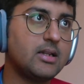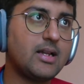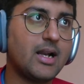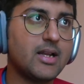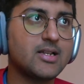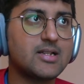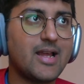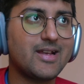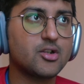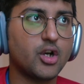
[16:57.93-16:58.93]
that is
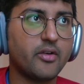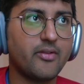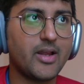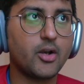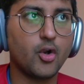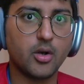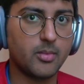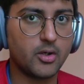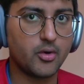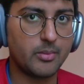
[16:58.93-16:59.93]
like sort of like
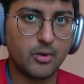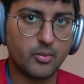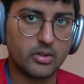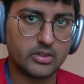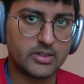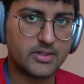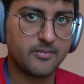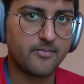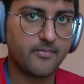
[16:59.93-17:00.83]
normal to remote workers.